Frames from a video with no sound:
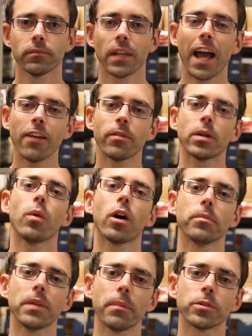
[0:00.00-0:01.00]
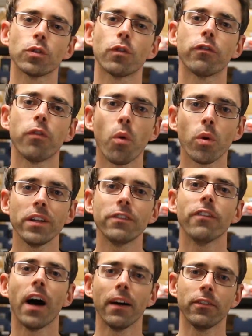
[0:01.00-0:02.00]
Hey everybody, welcome to episode
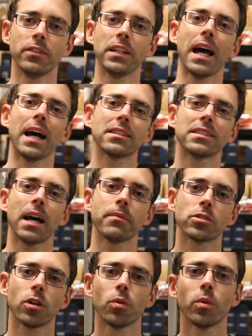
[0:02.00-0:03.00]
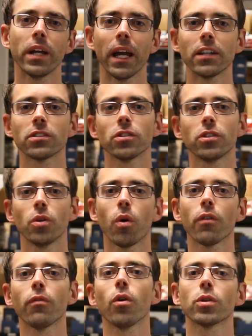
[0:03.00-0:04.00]
45 of the AskDAP show, where we answer
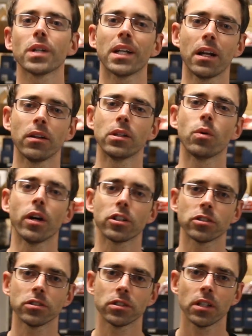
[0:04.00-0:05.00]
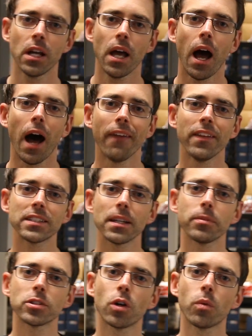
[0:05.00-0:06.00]
your Volkswagen and Audi questions. On this
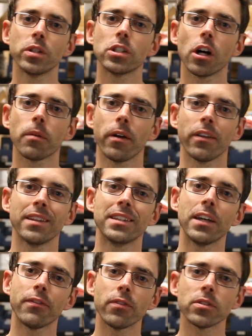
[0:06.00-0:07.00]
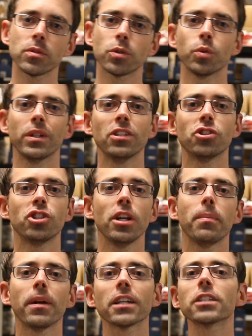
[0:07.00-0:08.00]
episode, we talk about the difference between
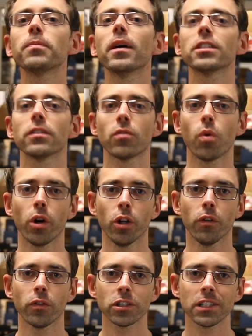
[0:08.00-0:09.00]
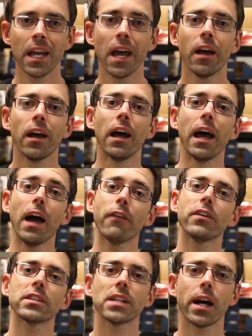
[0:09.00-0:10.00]
cheap and expensive coilovers,
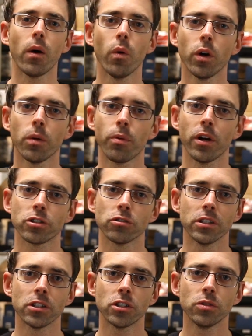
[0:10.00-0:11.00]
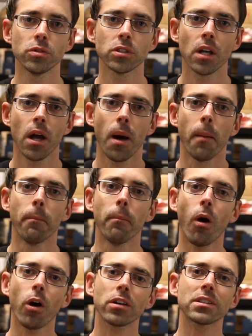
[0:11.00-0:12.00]
FSI oil pressure issues,
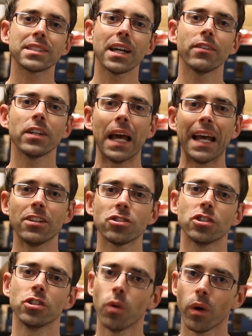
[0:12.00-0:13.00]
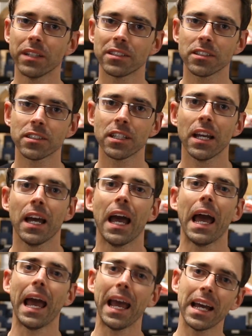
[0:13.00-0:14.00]
Mark 7 engine noises,
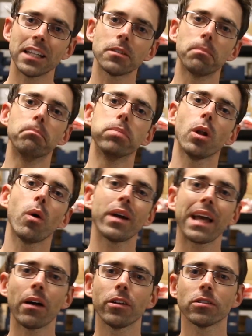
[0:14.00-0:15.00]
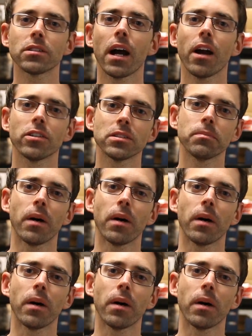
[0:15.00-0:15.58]
and blowing out your tires in